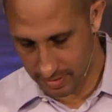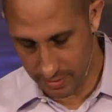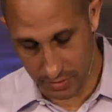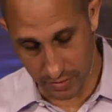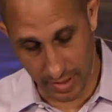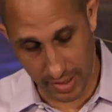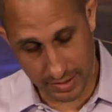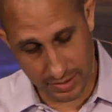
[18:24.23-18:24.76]

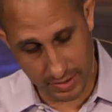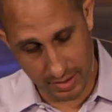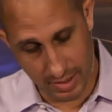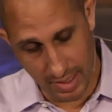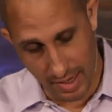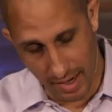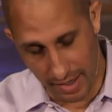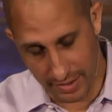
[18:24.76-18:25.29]
So that's
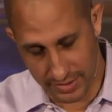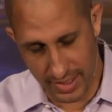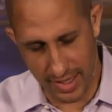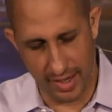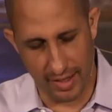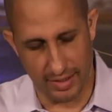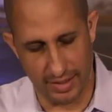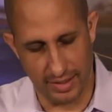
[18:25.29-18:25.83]

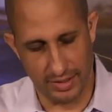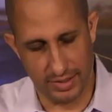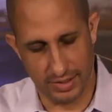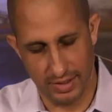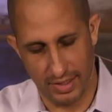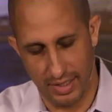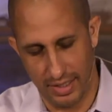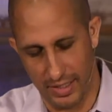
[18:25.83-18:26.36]
Isaiah, and he's
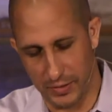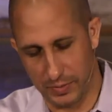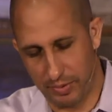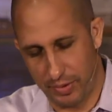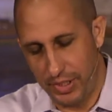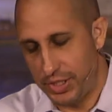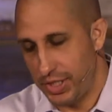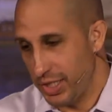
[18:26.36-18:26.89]

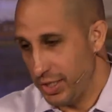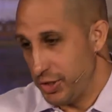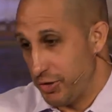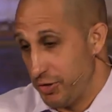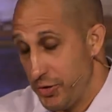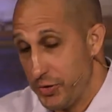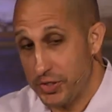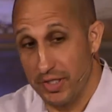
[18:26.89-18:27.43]
preaching in
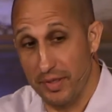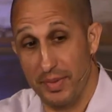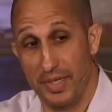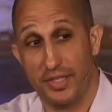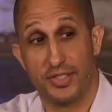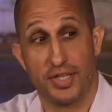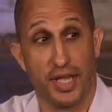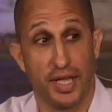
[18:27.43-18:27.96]
Jerusalem, and
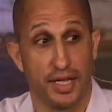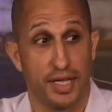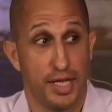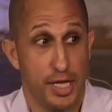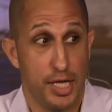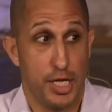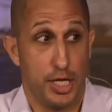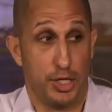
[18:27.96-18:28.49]
he's saying,
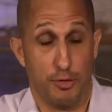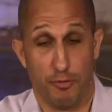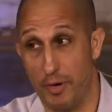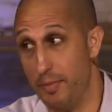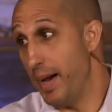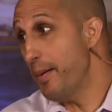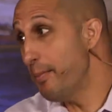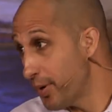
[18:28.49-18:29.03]

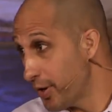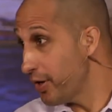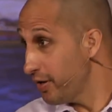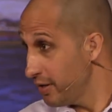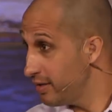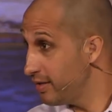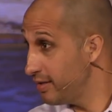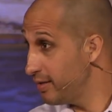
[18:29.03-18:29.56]

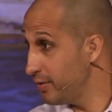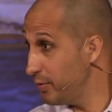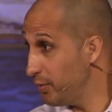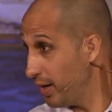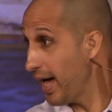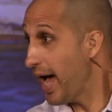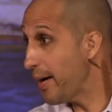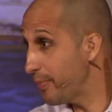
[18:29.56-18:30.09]
remember
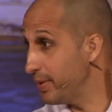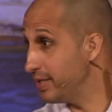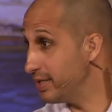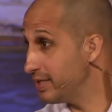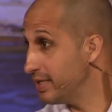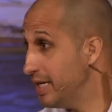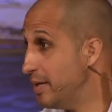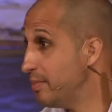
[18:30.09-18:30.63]
what
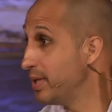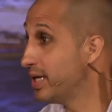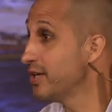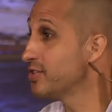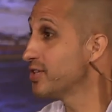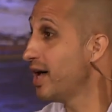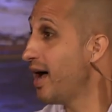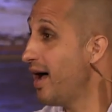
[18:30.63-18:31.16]
happened,
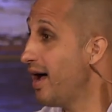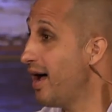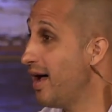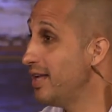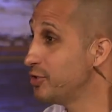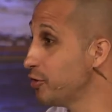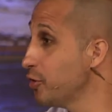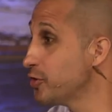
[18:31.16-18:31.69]
because
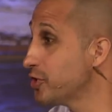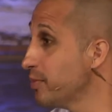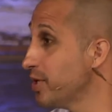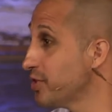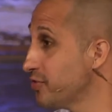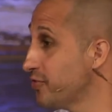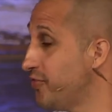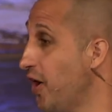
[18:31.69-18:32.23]
Jerusalem
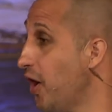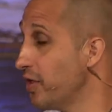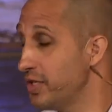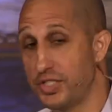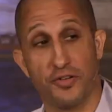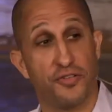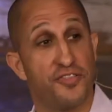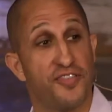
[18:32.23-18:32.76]
doesn't fall
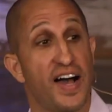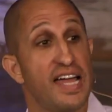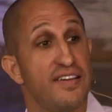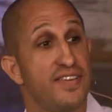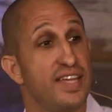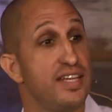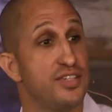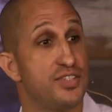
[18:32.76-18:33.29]
until
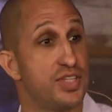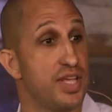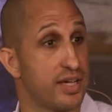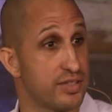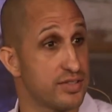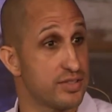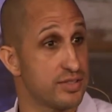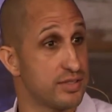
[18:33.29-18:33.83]

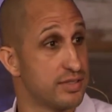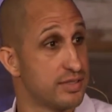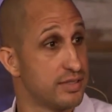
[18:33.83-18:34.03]
586.